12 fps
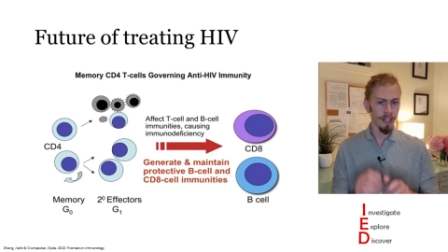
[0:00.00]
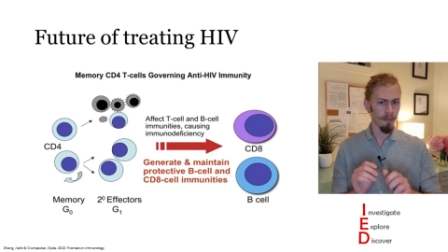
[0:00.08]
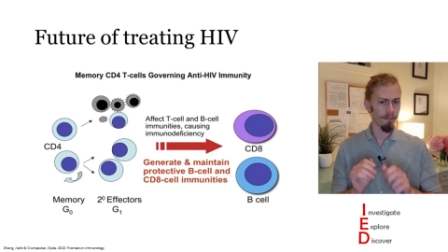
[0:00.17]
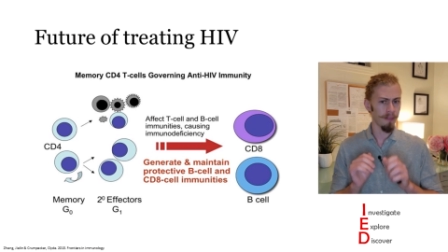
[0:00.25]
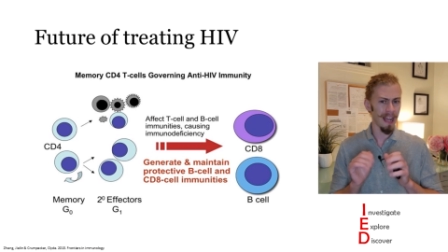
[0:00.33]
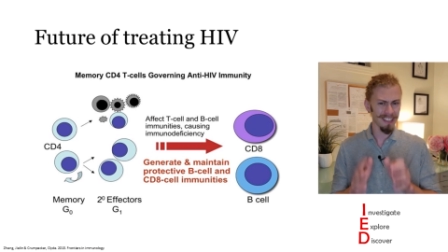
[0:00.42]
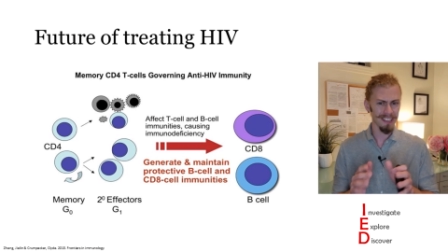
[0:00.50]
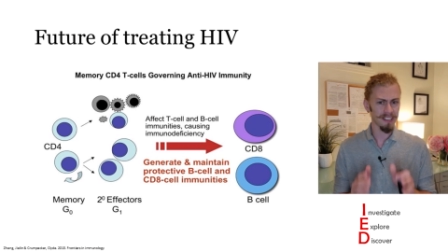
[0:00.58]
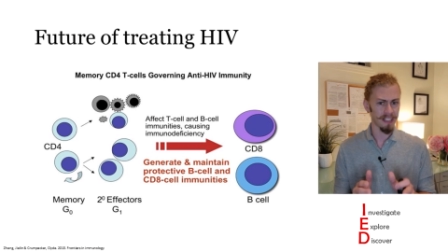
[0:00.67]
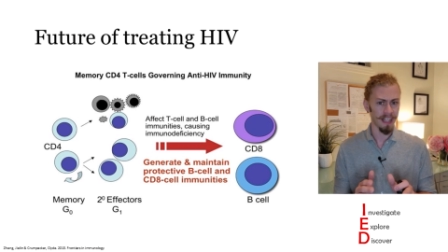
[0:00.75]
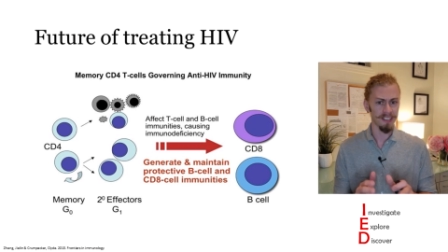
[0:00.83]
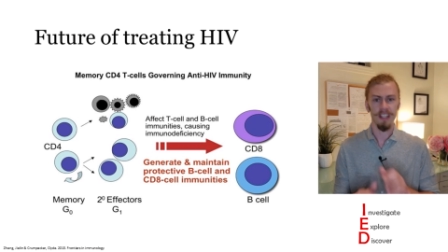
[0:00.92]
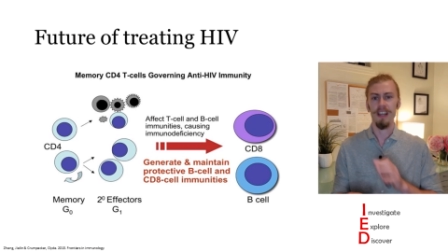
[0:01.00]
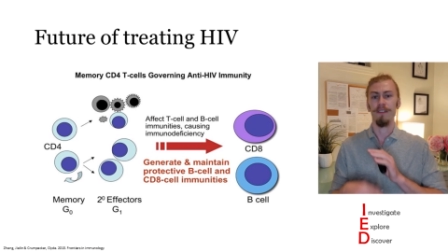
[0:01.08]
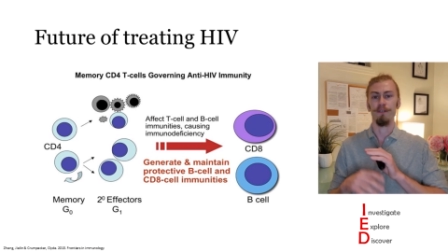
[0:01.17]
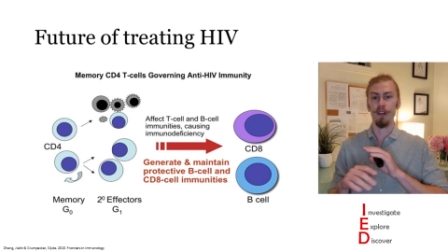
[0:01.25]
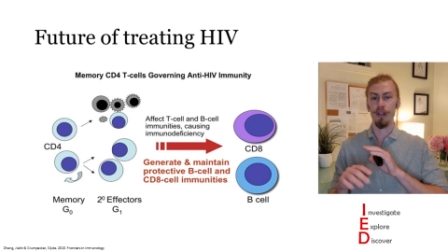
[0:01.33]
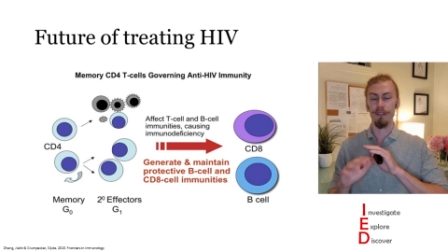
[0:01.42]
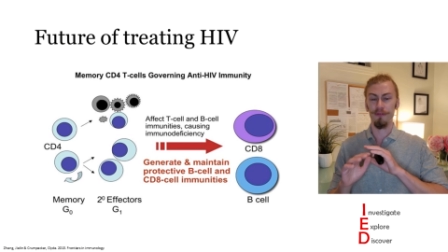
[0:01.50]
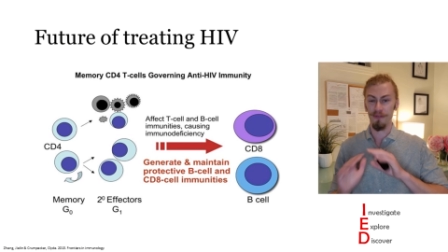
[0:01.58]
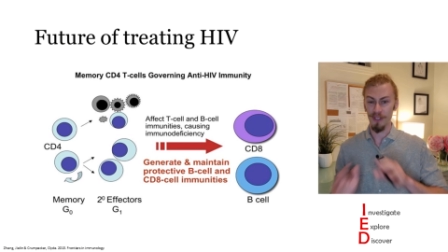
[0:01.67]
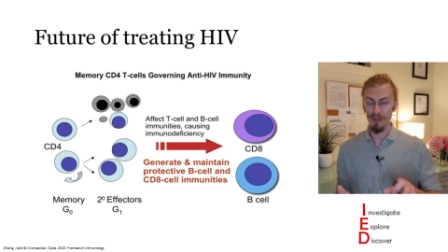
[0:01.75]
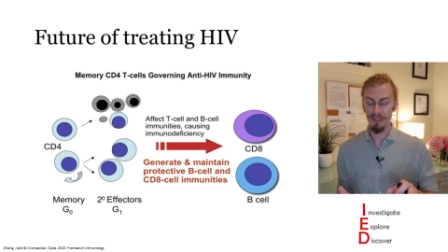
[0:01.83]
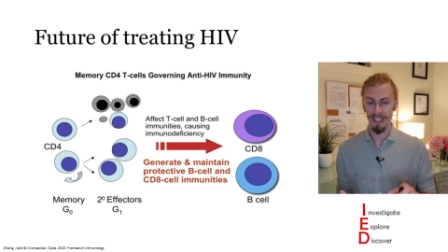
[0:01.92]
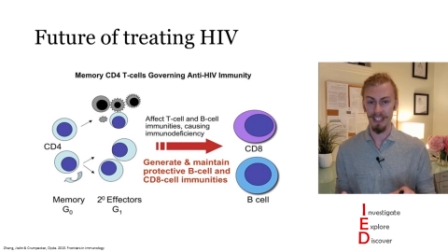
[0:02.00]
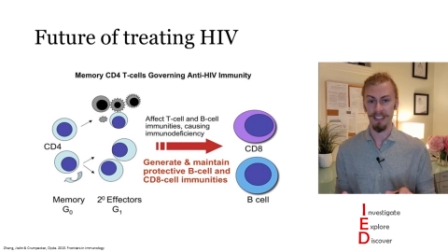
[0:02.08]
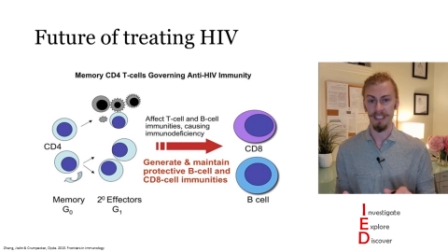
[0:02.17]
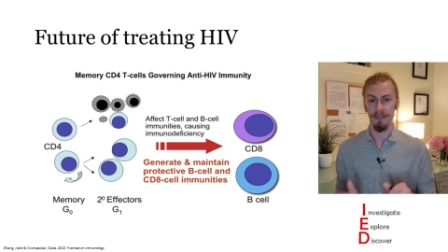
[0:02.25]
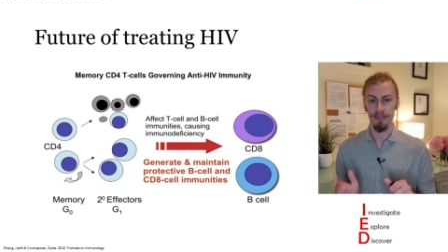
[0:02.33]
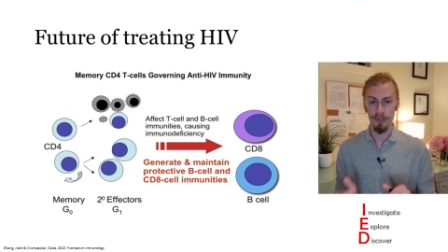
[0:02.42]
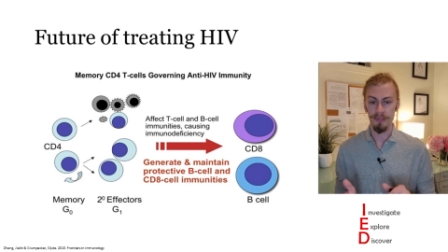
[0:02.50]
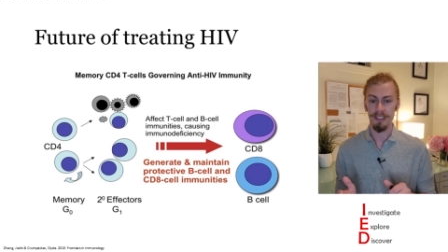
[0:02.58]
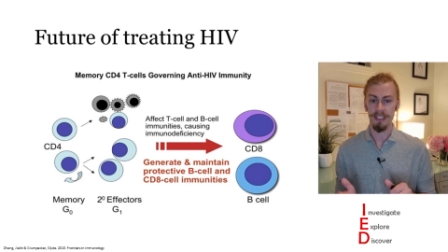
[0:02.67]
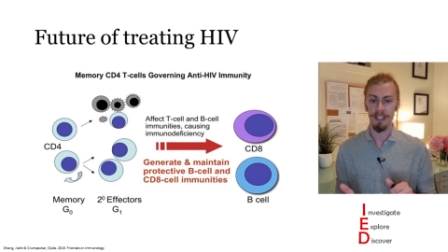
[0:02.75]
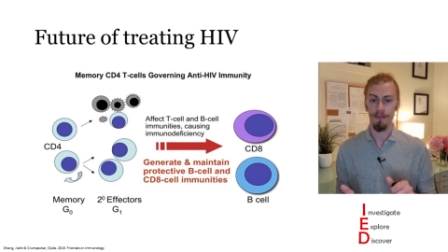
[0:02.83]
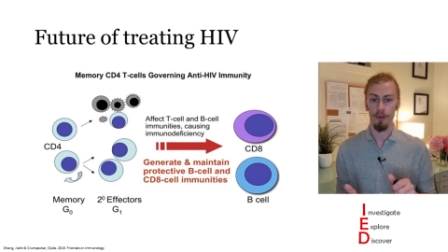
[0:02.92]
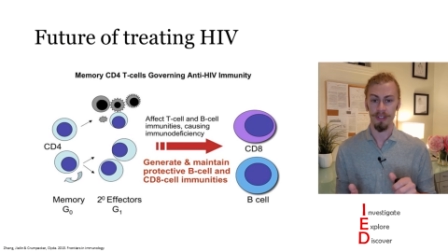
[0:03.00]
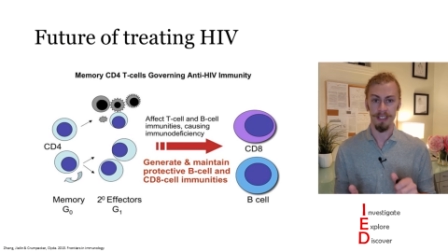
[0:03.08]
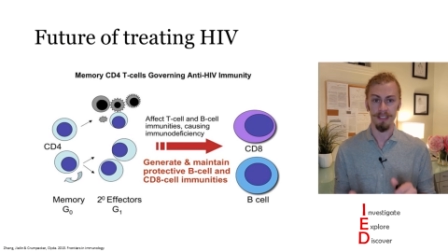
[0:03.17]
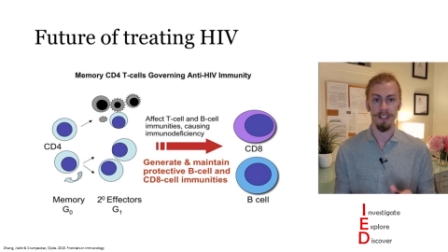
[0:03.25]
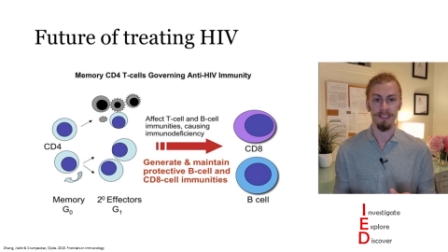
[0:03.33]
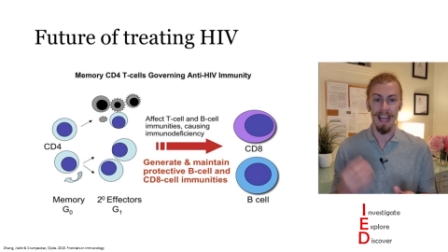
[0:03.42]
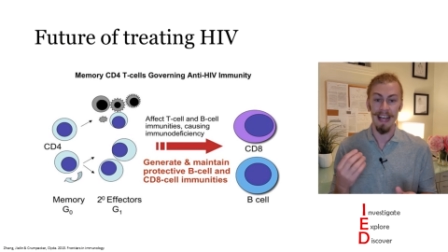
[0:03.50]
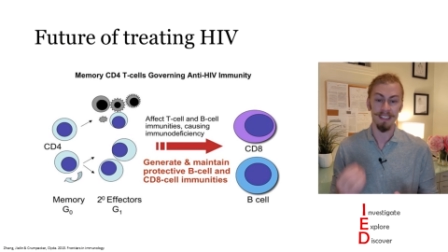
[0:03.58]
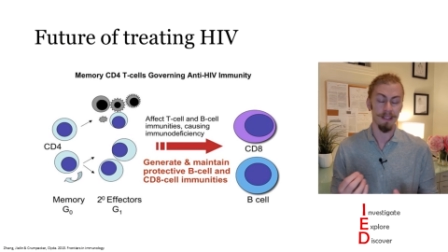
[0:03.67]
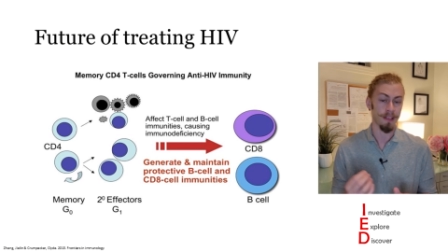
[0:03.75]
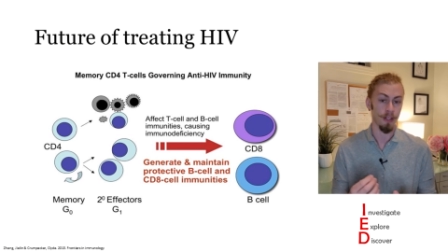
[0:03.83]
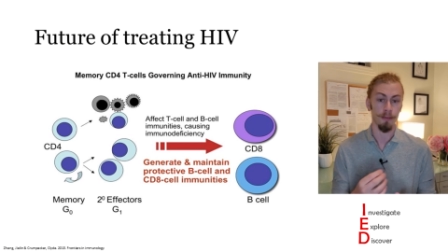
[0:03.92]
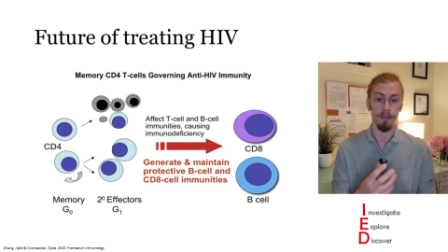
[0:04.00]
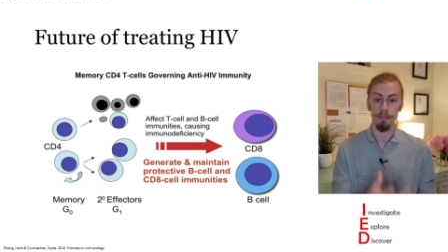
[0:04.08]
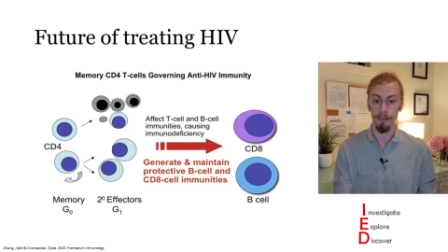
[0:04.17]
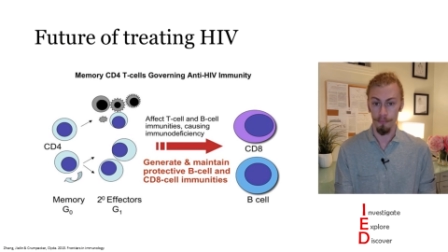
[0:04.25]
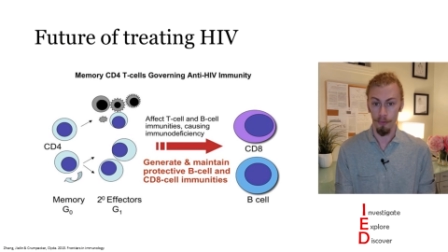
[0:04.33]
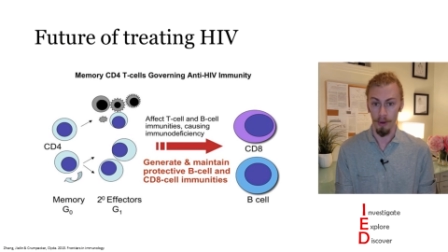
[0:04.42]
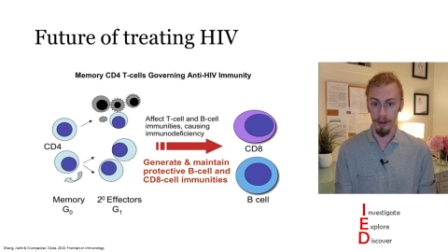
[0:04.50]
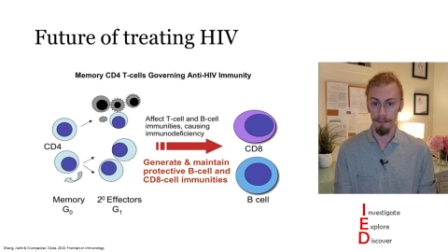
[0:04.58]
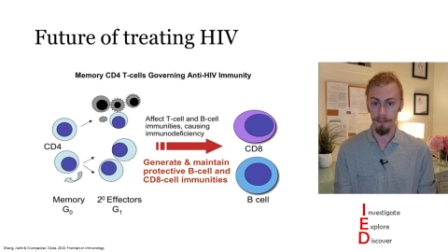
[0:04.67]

Now, as it stands, very few studies have used CD4 T cells as a therapy before.